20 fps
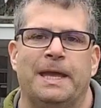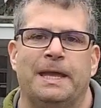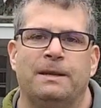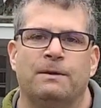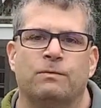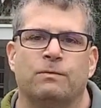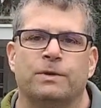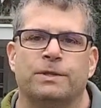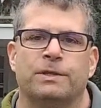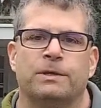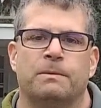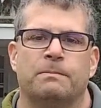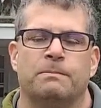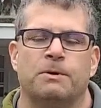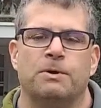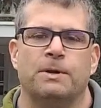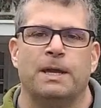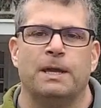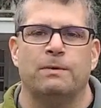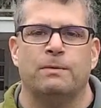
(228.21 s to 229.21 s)
And with a
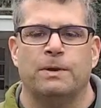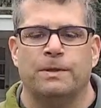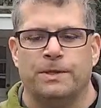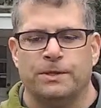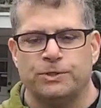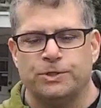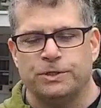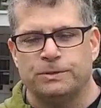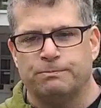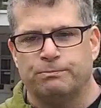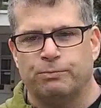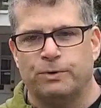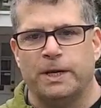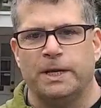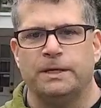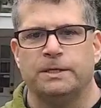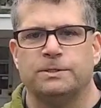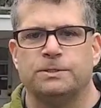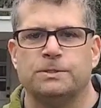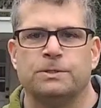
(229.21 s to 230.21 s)
bokeh where there's just
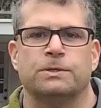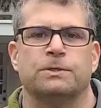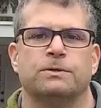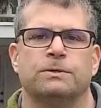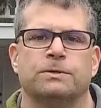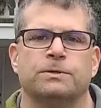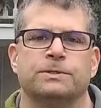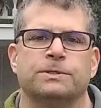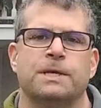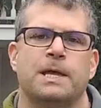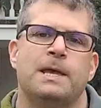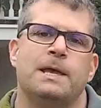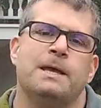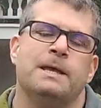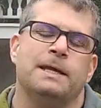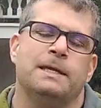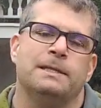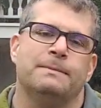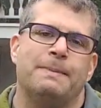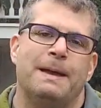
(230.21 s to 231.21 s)
bright circles
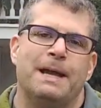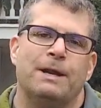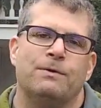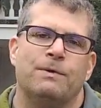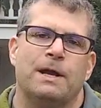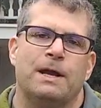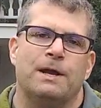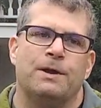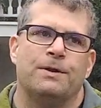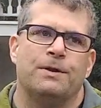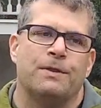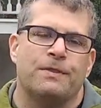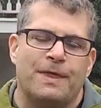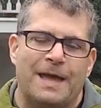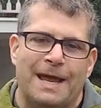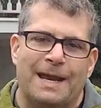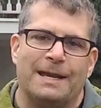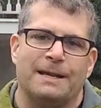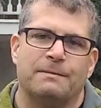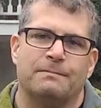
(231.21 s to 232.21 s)
in the background,
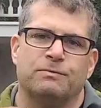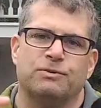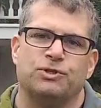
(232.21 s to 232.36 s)
that